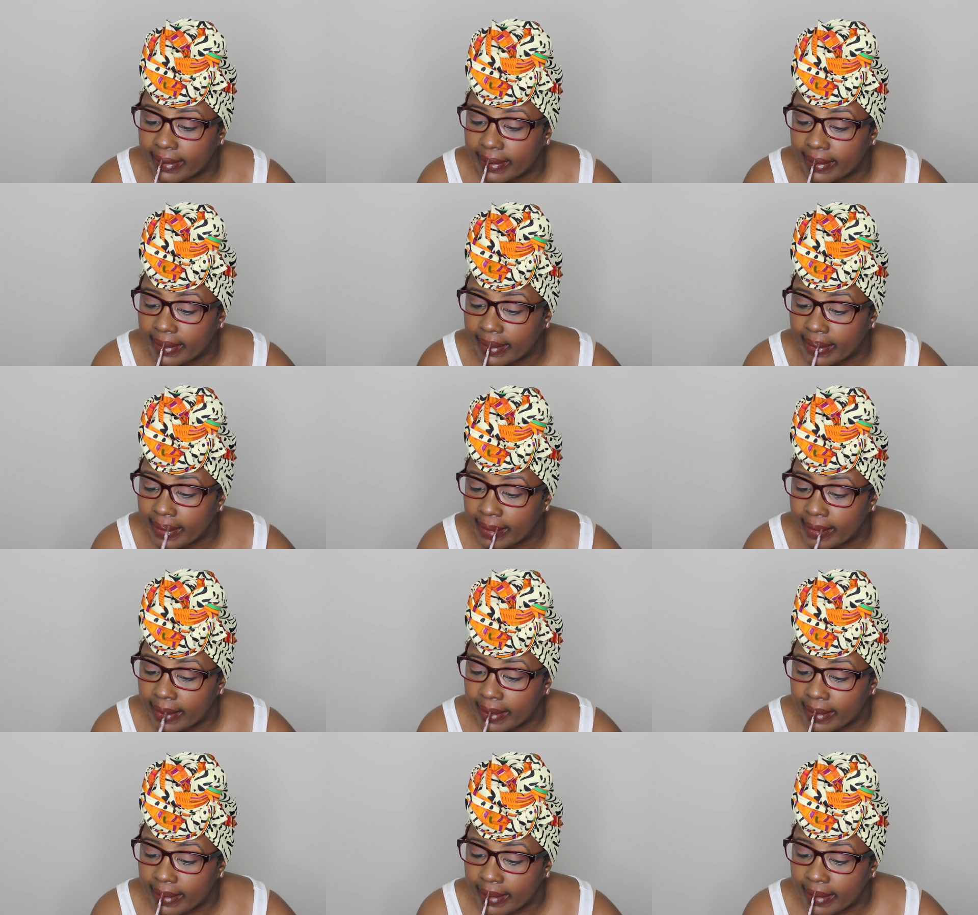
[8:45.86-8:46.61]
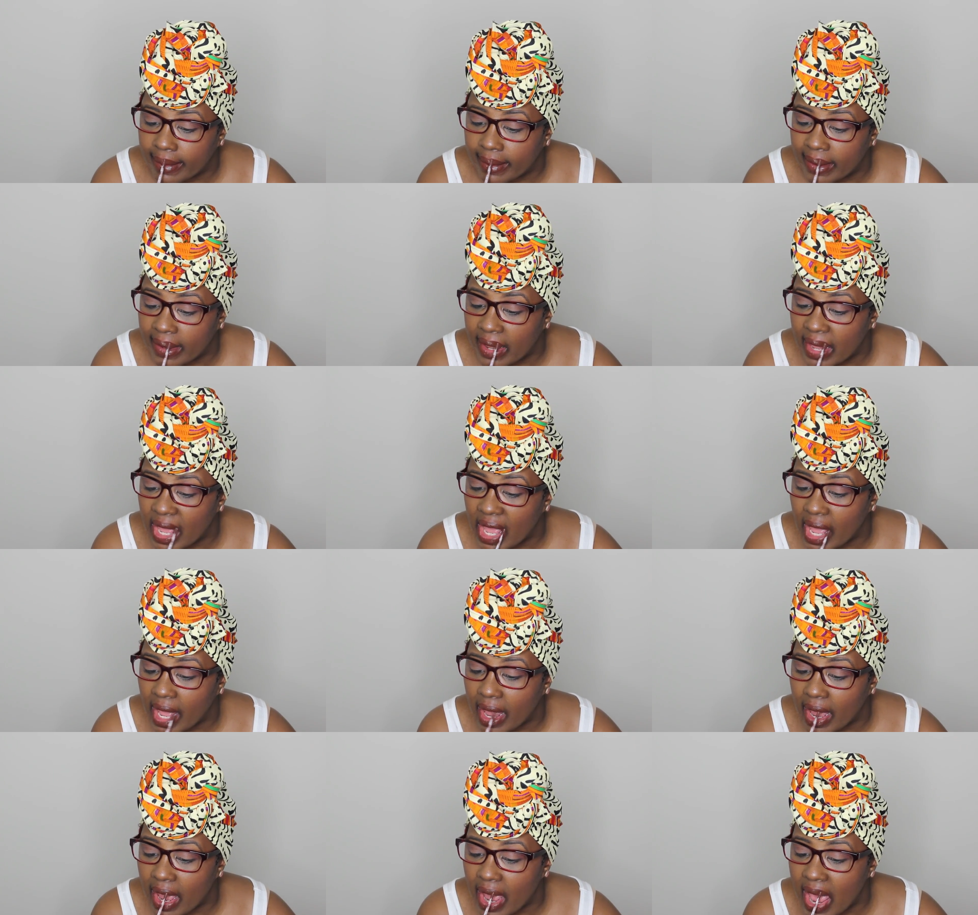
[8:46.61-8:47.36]

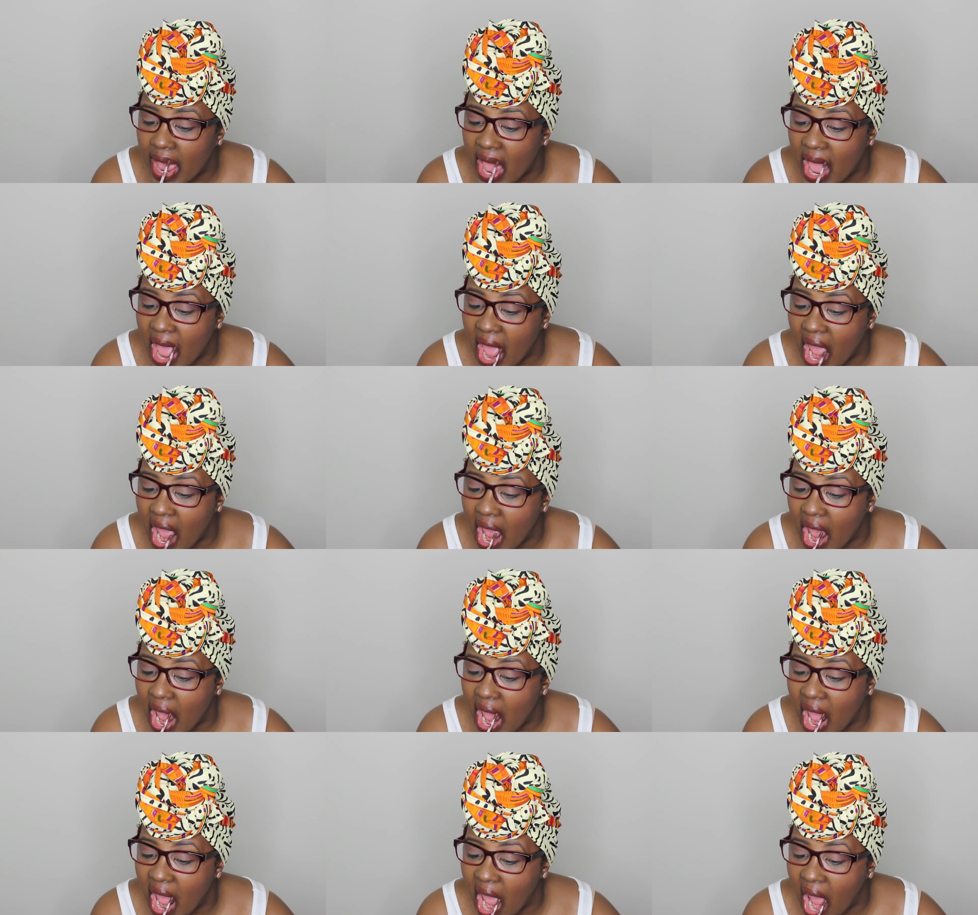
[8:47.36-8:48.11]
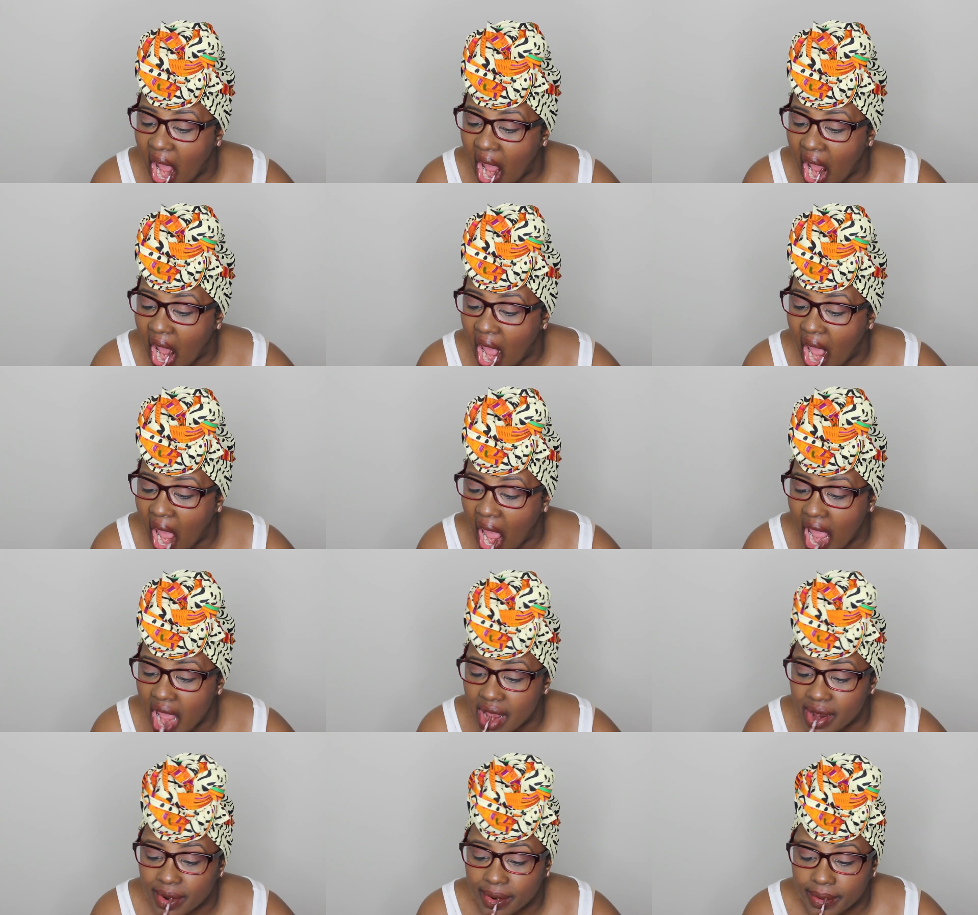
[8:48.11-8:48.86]

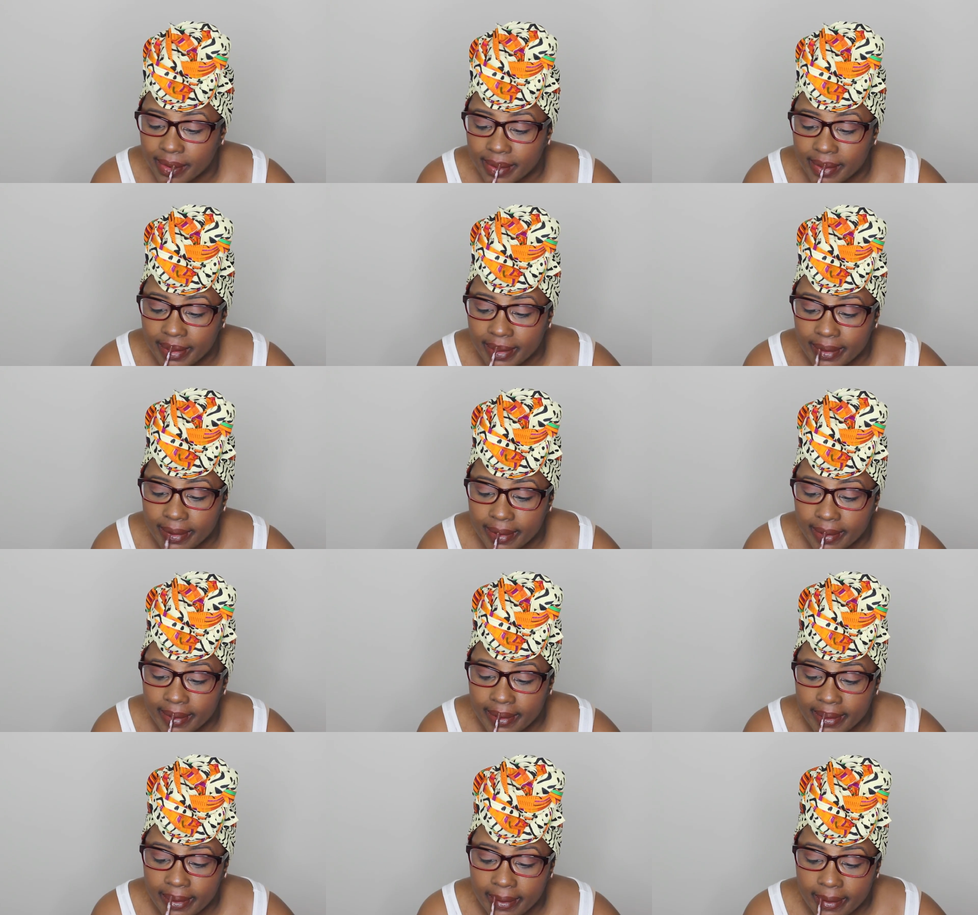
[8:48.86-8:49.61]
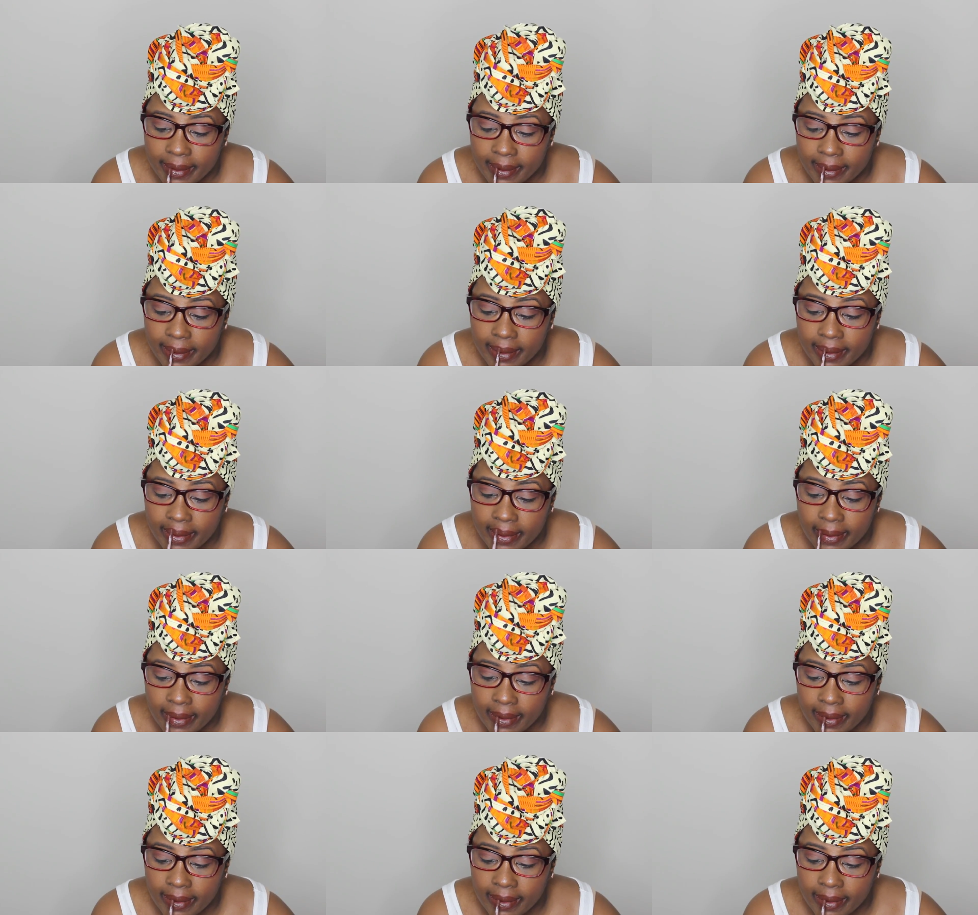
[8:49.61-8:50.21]
(silence)